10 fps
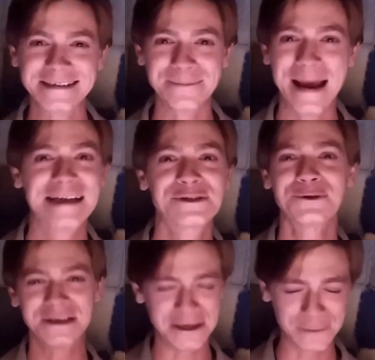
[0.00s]
is a
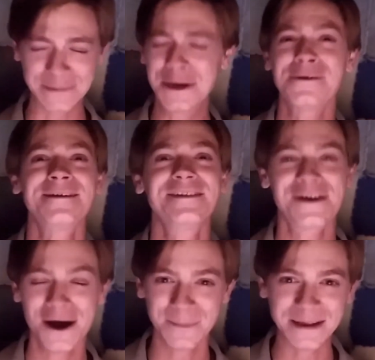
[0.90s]
magical key. We were talking in the
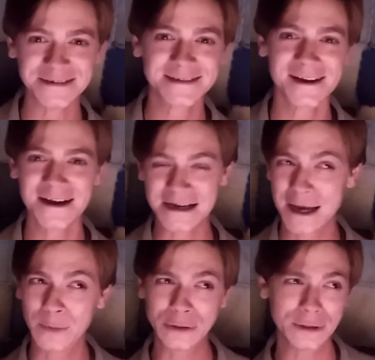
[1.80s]
comments a
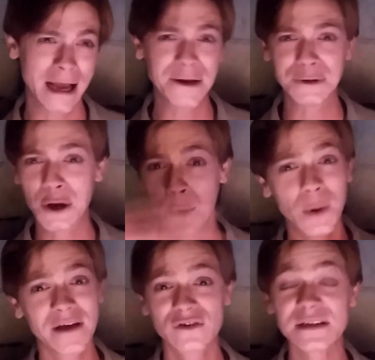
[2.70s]
couple, I don't know,
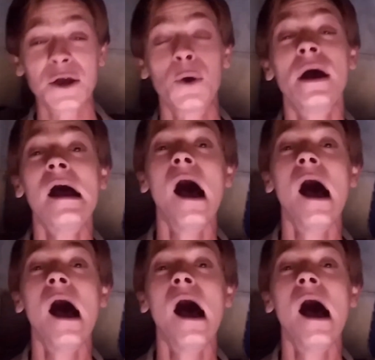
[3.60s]
whatevers ago,